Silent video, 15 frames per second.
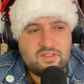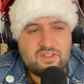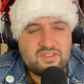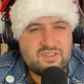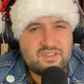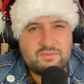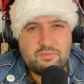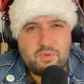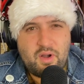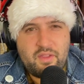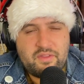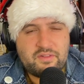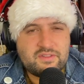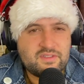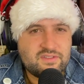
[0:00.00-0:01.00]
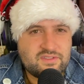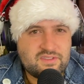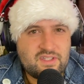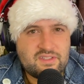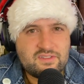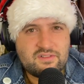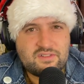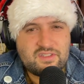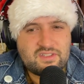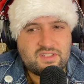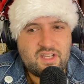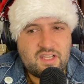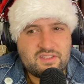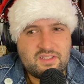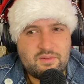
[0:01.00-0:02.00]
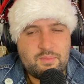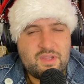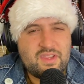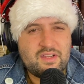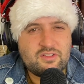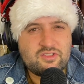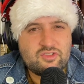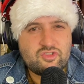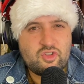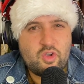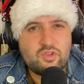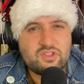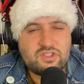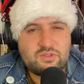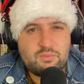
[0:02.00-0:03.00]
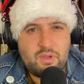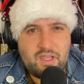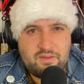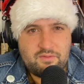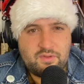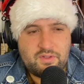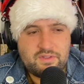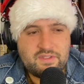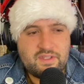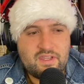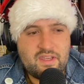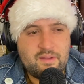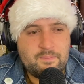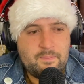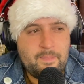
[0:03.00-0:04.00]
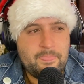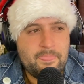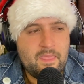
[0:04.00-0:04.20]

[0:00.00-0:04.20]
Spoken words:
Just his brothers and sisters, his cousin, I mean, they're so spiteful to him.